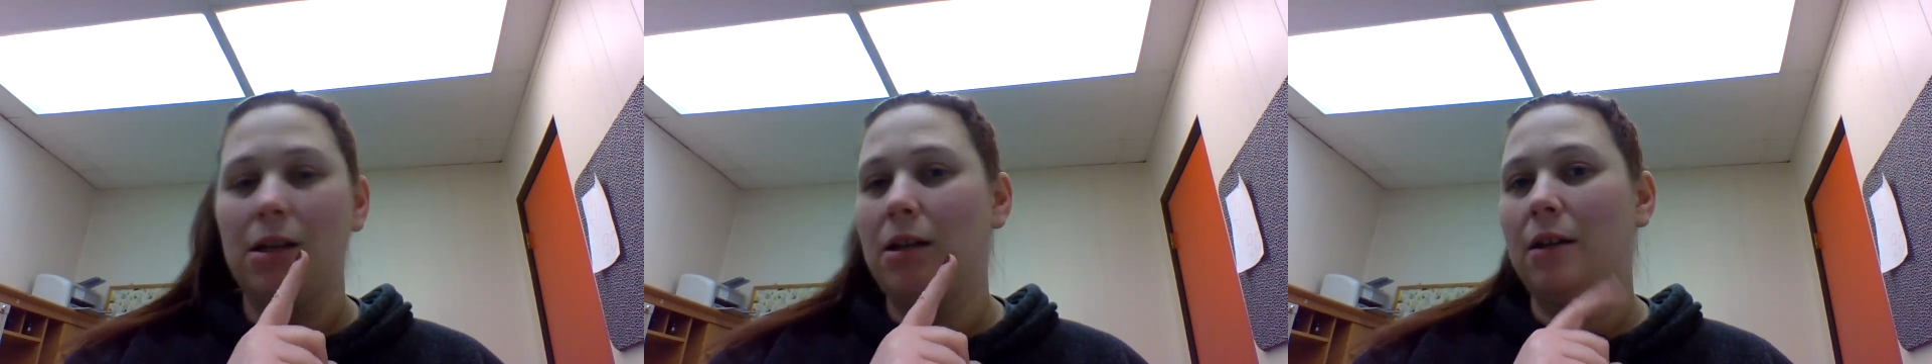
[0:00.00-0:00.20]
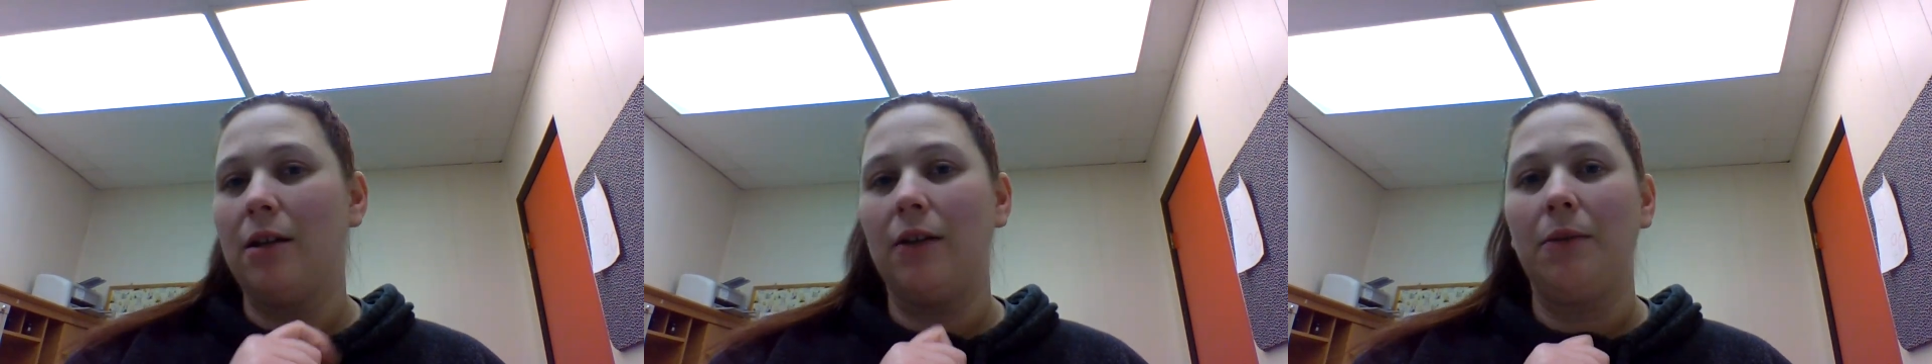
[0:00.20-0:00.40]

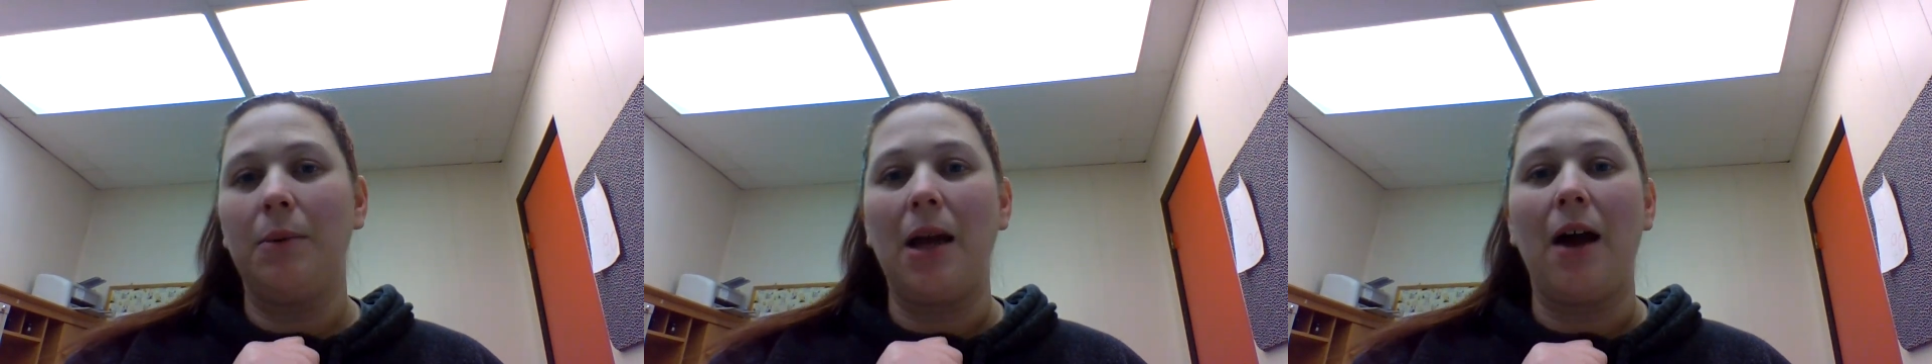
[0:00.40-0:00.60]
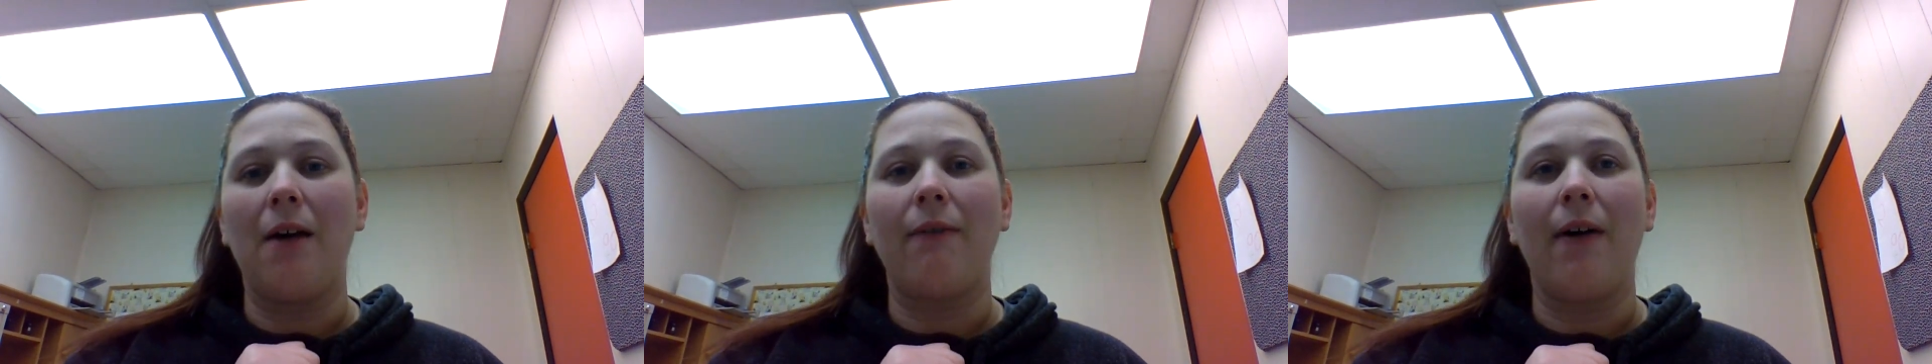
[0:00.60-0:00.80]
Next
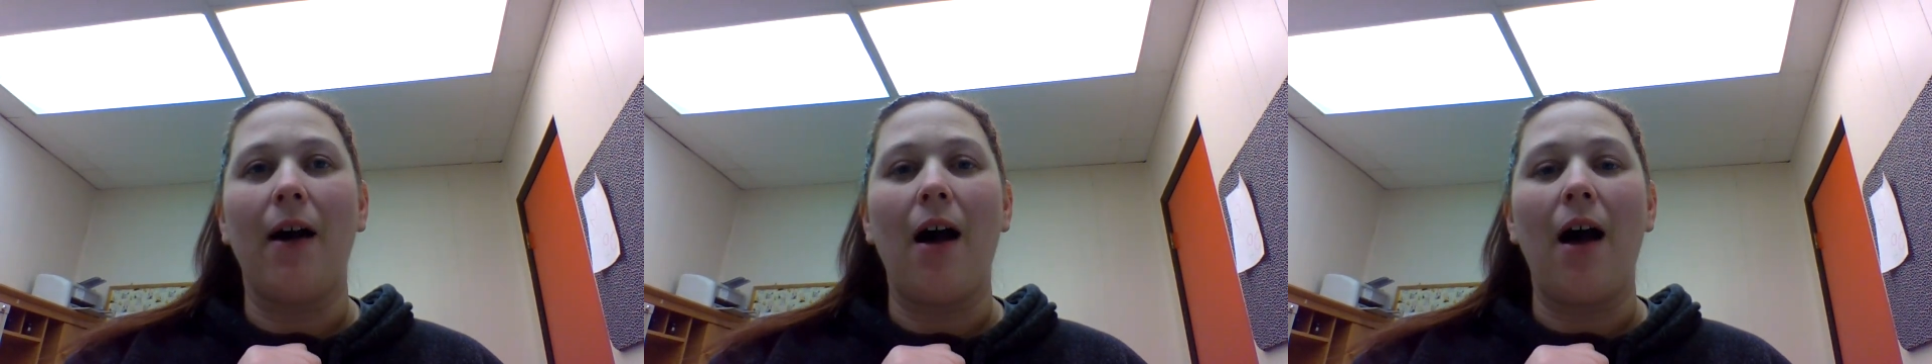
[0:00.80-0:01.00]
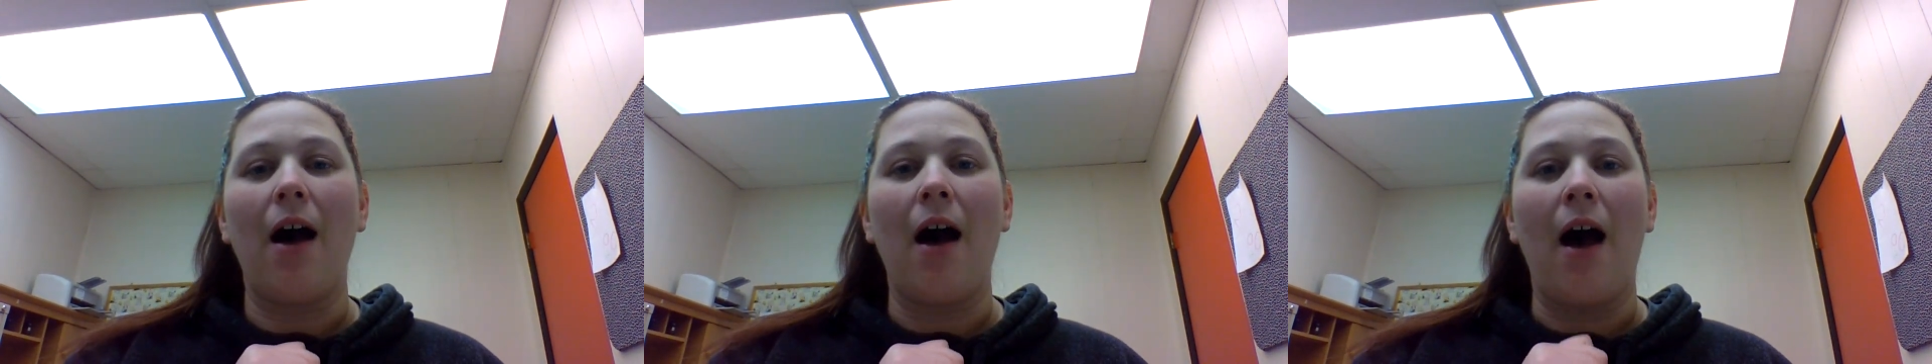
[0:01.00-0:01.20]
we have
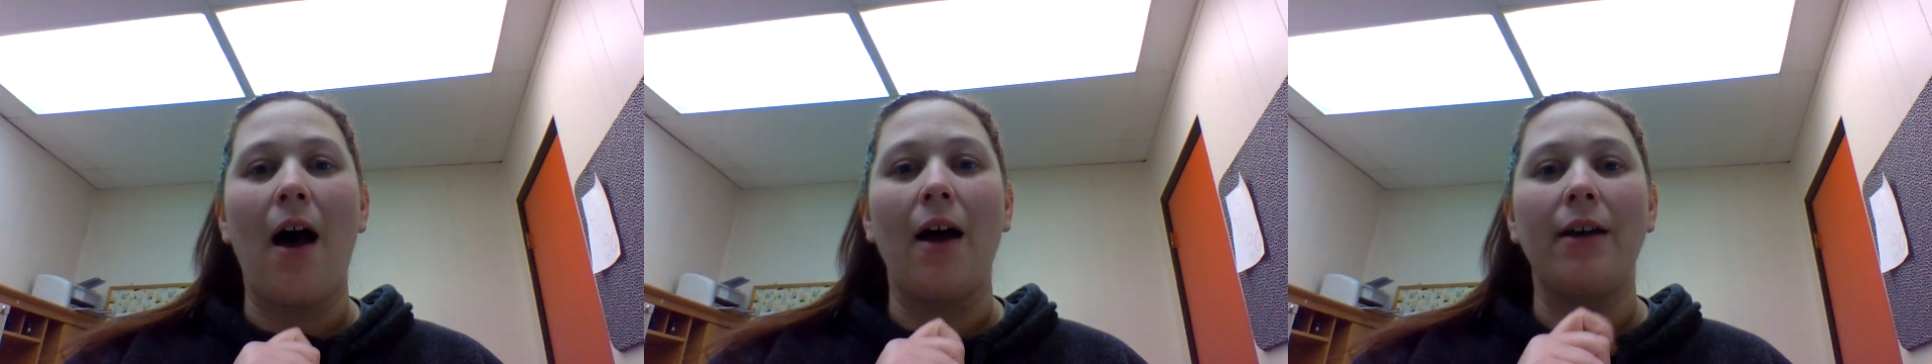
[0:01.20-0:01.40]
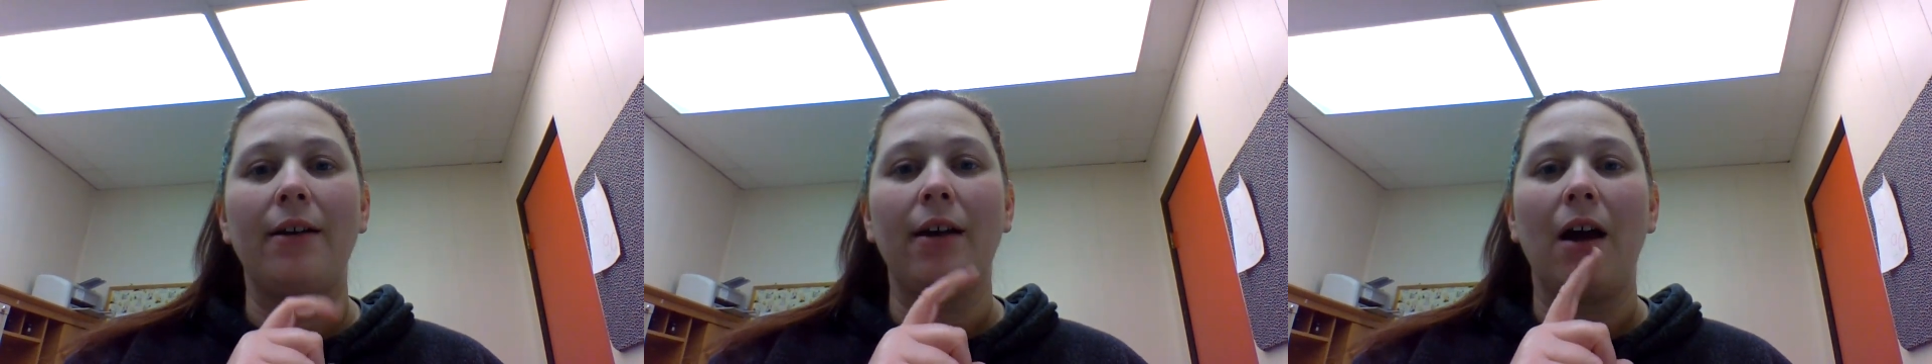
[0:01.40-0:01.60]

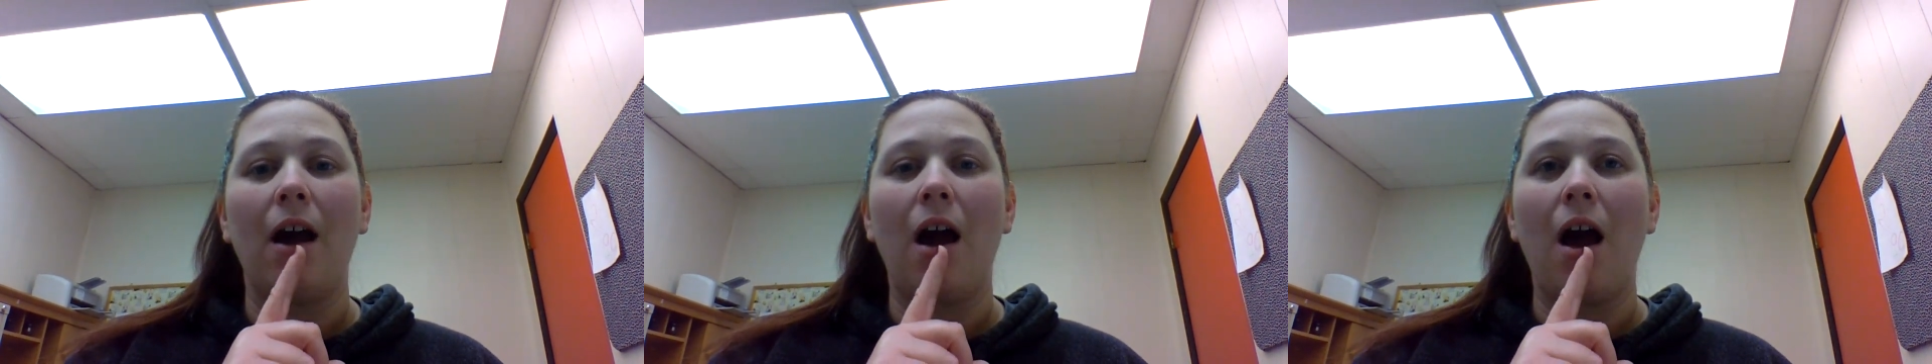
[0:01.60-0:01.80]
odd.